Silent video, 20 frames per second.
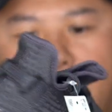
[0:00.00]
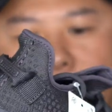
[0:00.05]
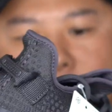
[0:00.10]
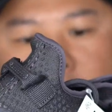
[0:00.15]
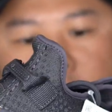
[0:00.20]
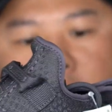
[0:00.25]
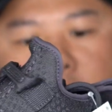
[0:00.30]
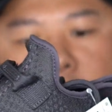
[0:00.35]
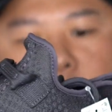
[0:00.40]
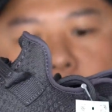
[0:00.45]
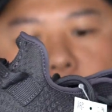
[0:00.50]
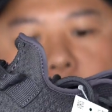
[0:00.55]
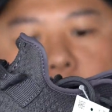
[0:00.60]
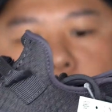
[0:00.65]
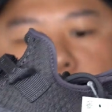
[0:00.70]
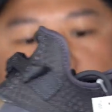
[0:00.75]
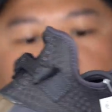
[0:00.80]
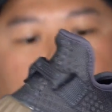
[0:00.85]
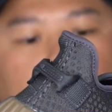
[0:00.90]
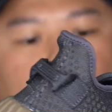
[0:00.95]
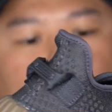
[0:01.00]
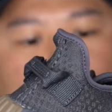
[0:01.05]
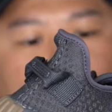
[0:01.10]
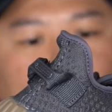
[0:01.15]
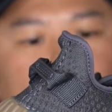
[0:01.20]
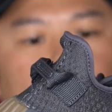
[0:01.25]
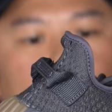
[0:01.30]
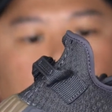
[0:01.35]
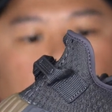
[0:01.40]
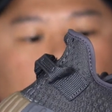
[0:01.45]
I don't think it looks
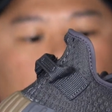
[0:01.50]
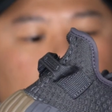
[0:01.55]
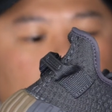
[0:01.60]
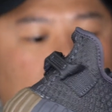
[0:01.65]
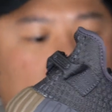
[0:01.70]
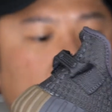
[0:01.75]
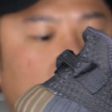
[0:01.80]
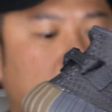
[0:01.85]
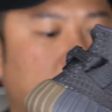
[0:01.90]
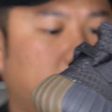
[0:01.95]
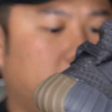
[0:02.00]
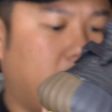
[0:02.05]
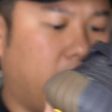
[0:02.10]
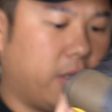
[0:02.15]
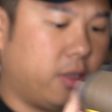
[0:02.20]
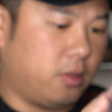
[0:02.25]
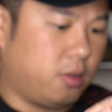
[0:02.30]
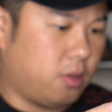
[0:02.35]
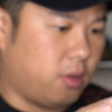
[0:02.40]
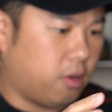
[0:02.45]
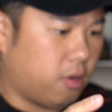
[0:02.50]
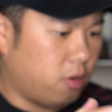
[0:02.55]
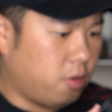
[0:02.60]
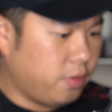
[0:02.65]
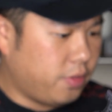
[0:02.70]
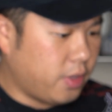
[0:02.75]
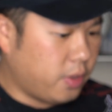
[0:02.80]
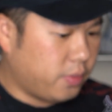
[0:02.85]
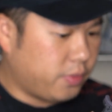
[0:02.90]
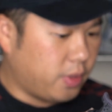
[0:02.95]
black at all. Um, I
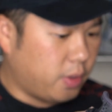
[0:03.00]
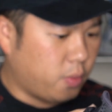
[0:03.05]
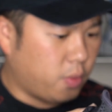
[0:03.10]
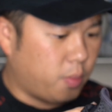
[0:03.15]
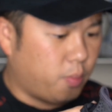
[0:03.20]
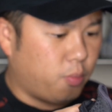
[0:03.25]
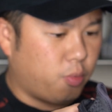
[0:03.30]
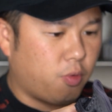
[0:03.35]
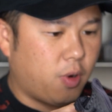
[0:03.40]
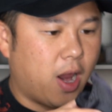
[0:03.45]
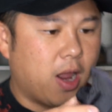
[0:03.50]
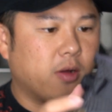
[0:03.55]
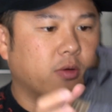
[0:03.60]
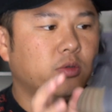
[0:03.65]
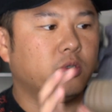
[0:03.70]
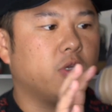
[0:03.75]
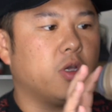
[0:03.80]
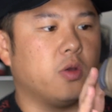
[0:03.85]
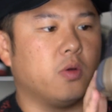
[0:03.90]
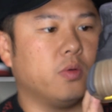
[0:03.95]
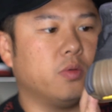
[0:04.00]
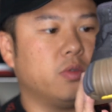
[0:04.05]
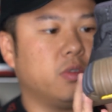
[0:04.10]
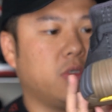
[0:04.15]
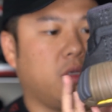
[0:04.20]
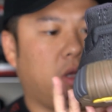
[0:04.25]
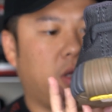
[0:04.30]
heard that there were brown tones